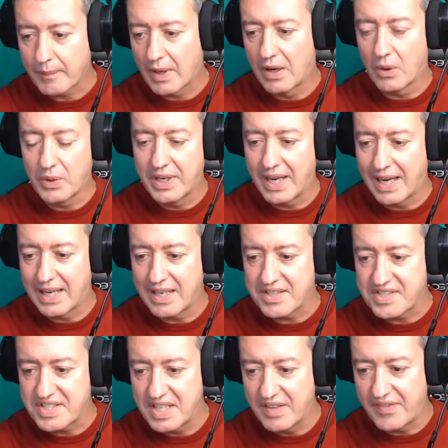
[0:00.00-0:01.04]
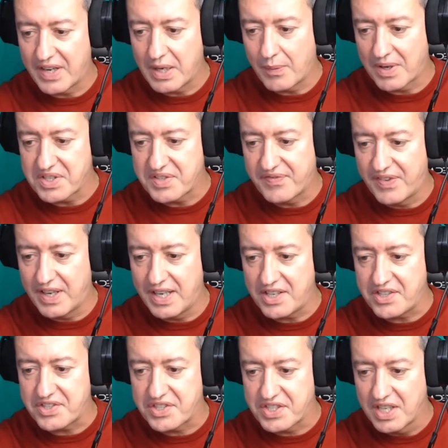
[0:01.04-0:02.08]
Okay, let's see if anyone's
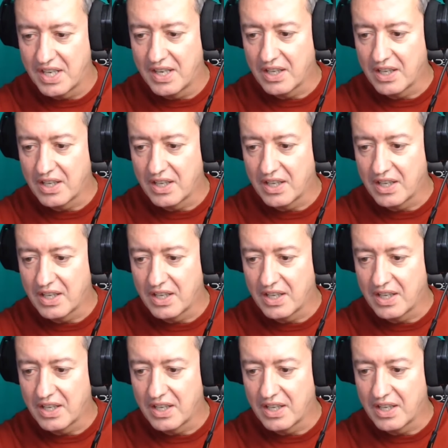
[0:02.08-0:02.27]
finished.